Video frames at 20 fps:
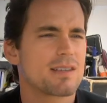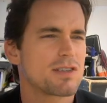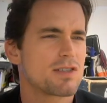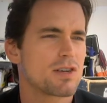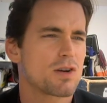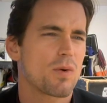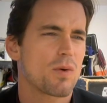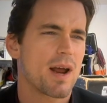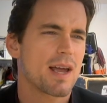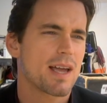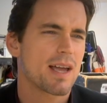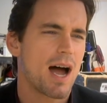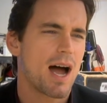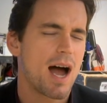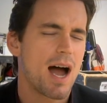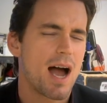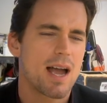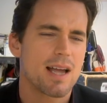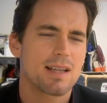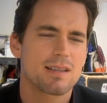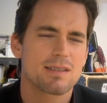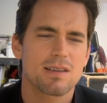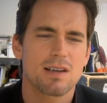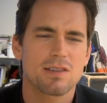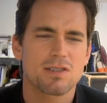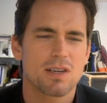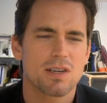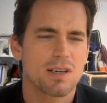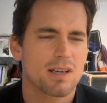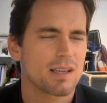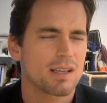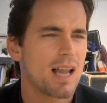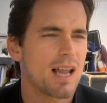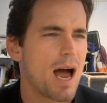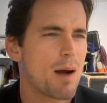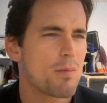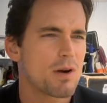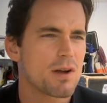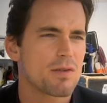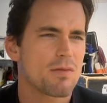such a great guy and such a
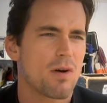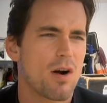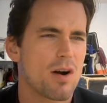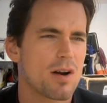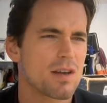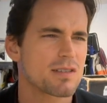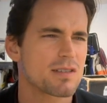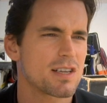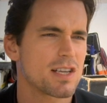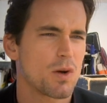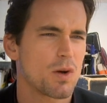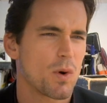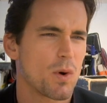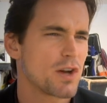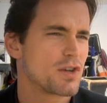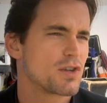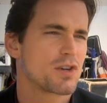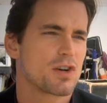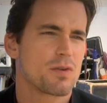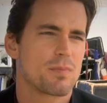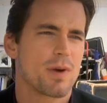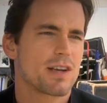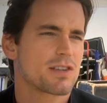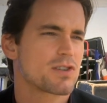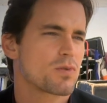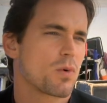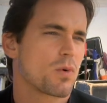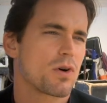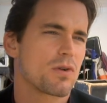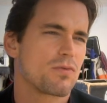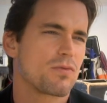collaborative artist that you want to do your best work